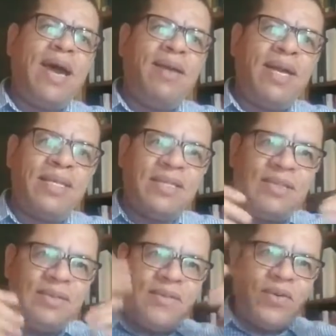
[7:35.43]
of
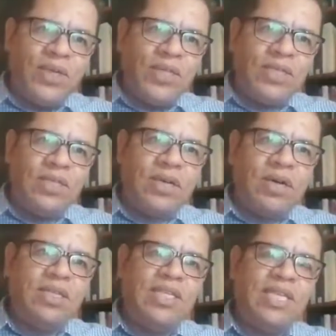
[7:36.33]
course, the
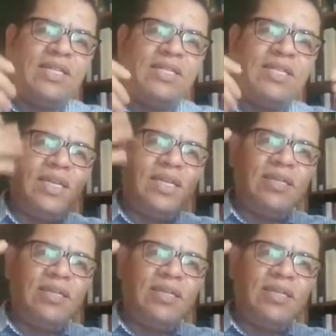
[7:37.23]
content and the